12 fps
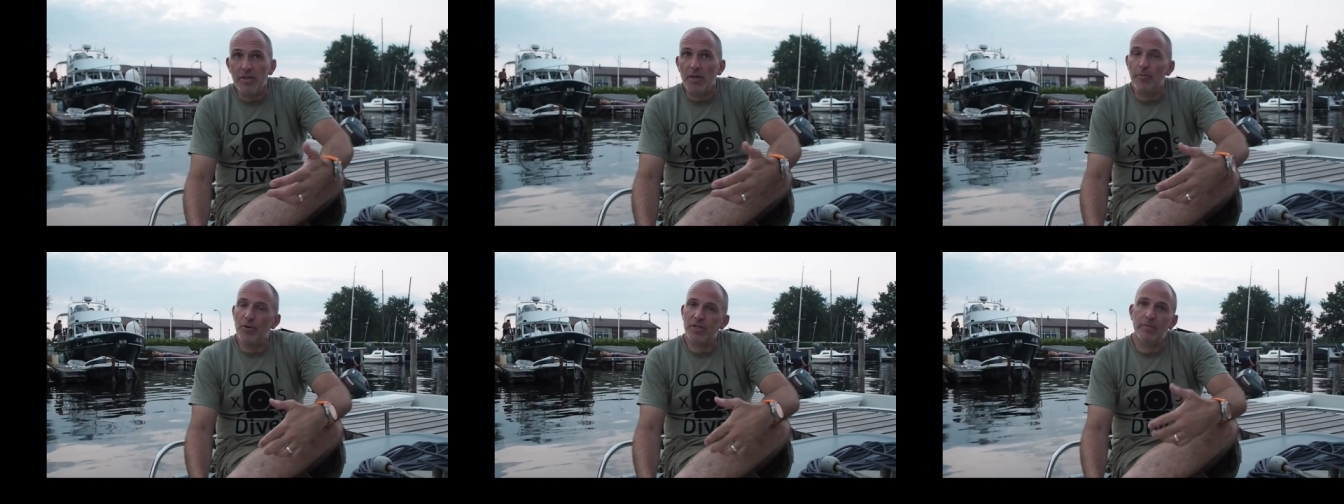the
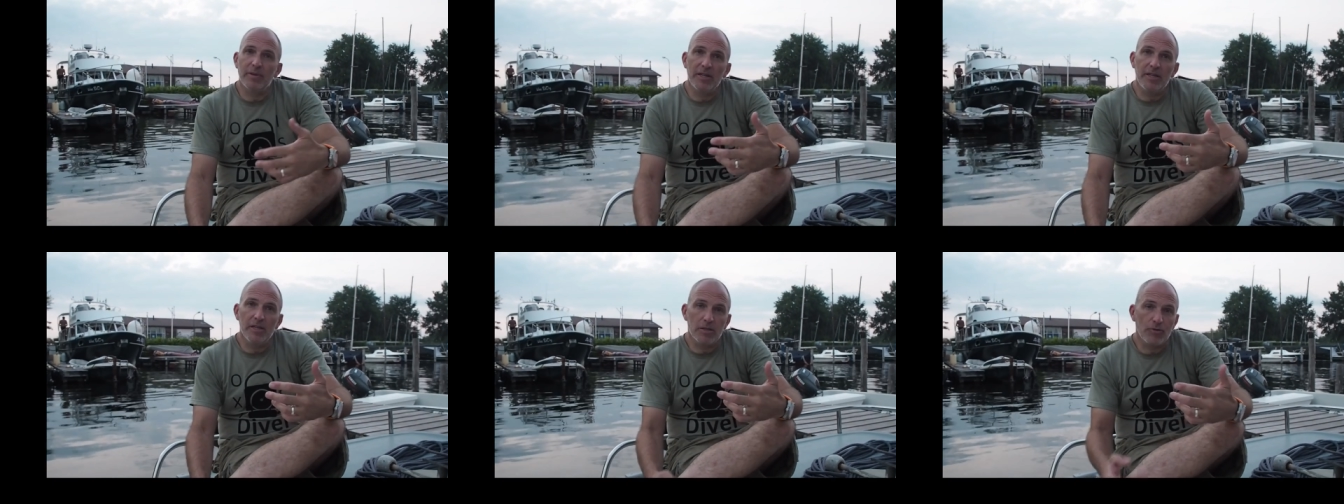
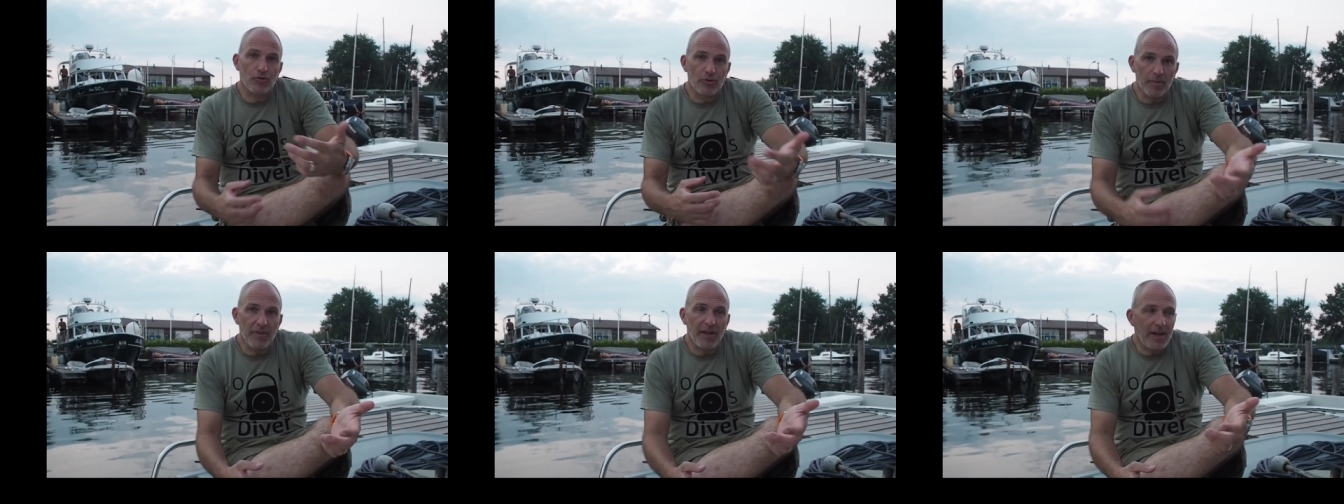possibilities to
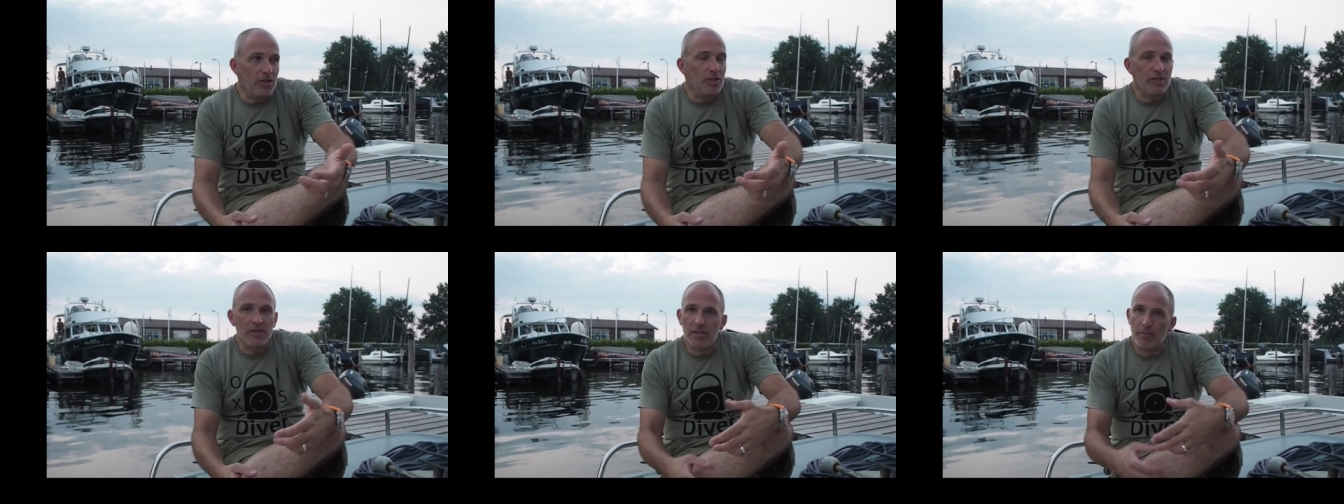trim the
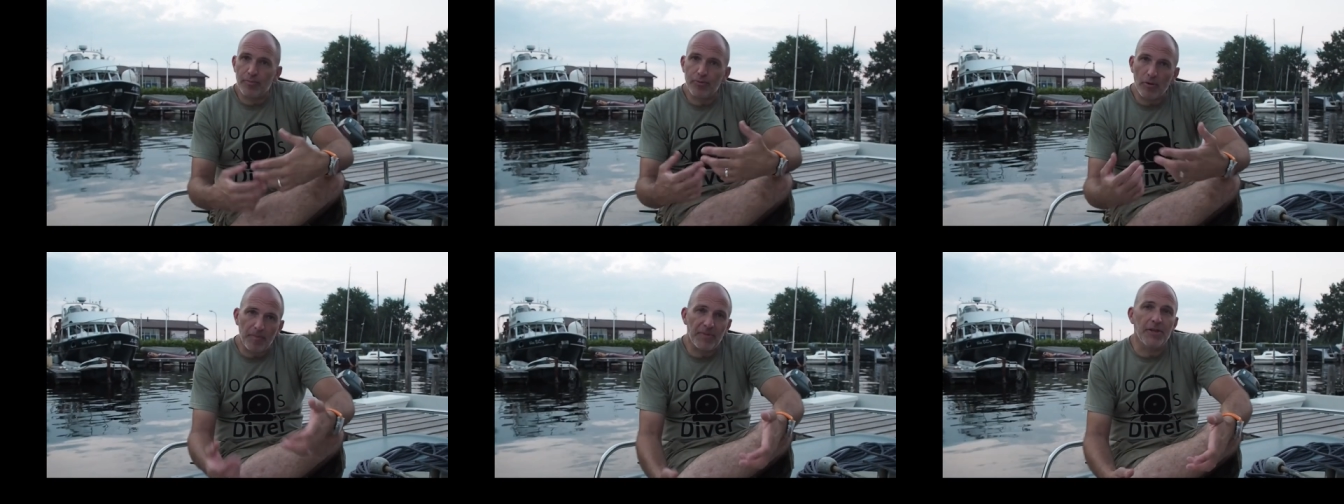engine, the
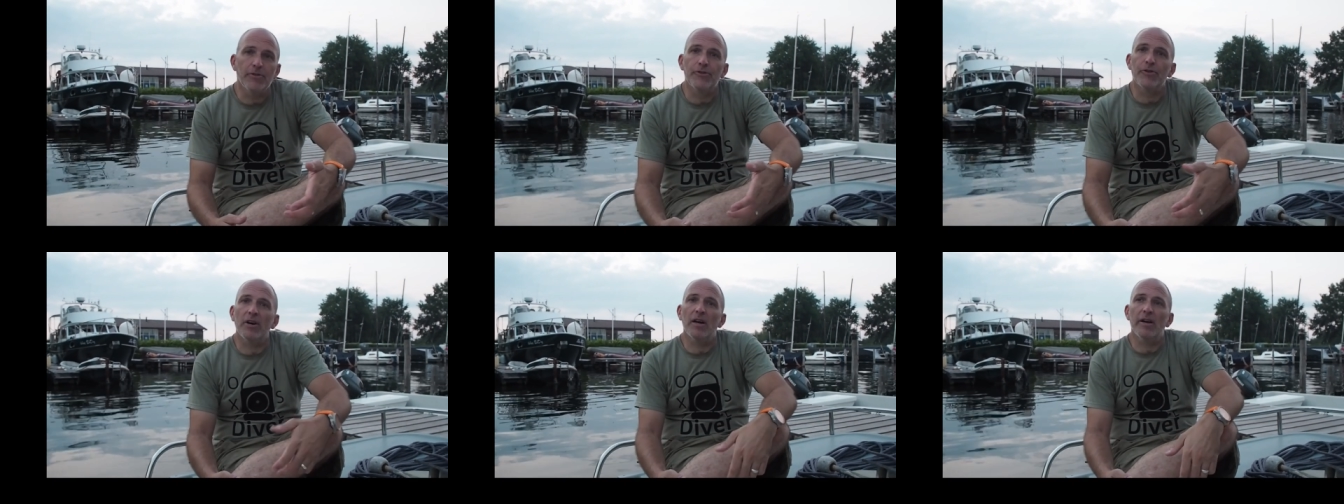prop that you
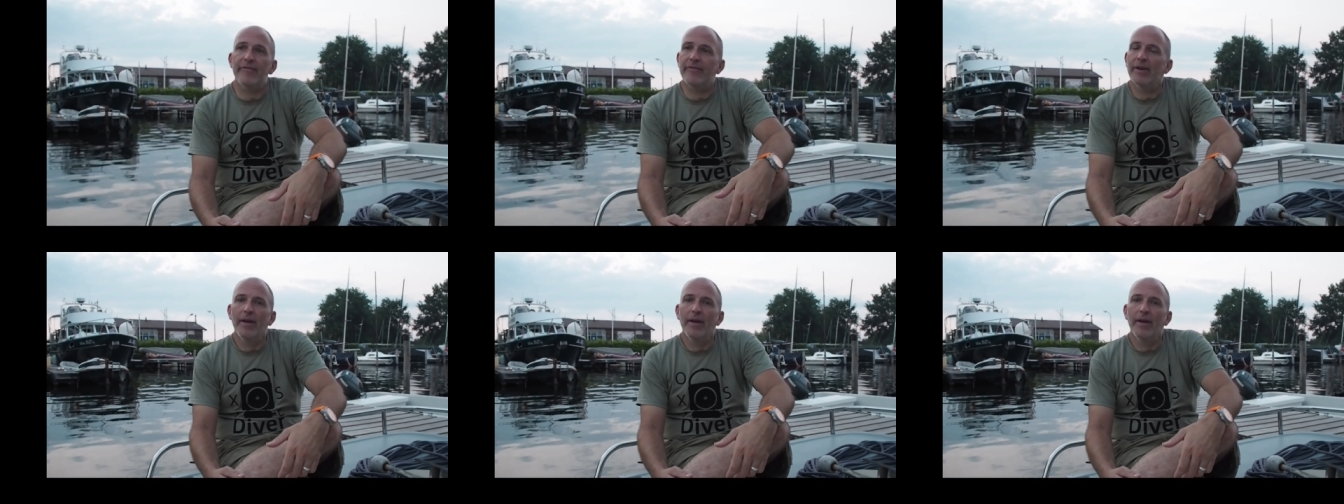drive.